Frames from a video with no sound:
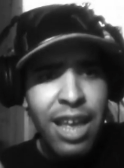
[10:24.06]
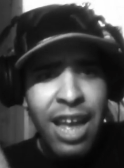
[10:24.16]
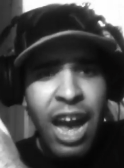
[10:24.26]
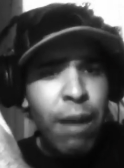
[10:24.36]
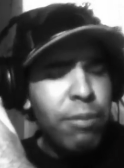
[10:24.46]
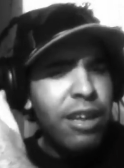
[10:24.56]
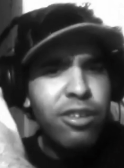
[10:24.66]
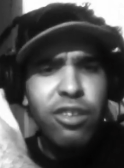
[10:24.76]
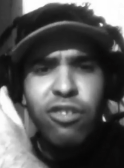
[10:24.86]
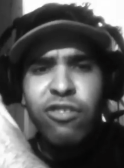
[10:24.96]
I'm not going
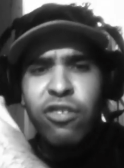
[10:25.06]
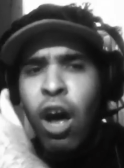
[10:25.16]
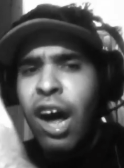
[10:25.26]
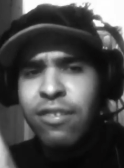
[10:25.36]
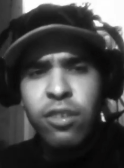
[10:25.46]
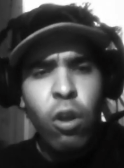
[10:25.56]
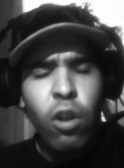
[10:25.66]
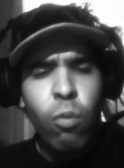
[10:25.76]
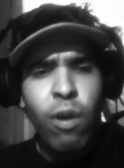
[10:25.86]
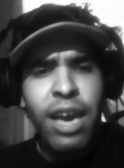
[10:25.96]
to just toss it
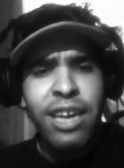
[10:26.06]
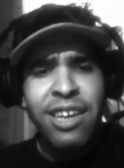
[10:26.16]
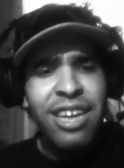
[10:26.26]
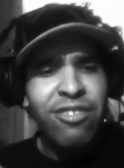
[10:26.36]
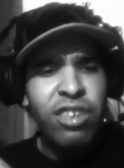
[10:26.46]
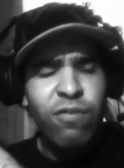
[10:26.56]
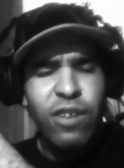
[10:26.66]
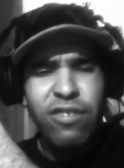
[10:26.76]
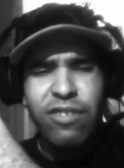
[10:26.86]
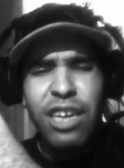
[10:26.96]
all away just for
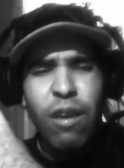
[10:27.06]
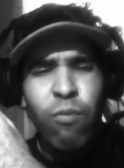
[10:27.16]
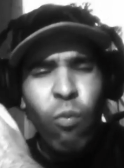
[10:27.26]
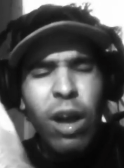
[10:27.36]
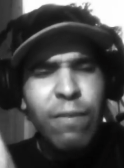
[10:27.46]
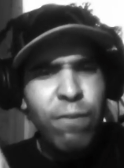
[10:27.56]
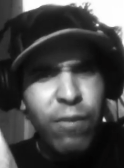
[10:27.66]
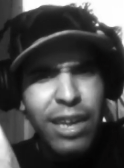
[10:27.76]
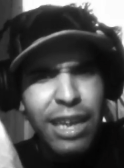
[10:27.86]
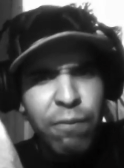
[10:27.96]
the sake of one
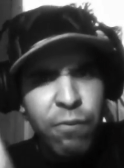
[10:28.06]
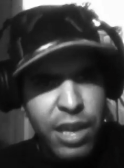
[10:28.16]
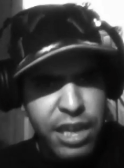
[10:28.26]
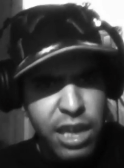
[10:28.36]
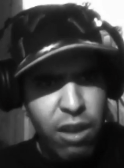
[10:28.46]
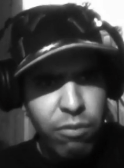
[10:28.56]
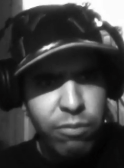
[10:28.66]
fucking video.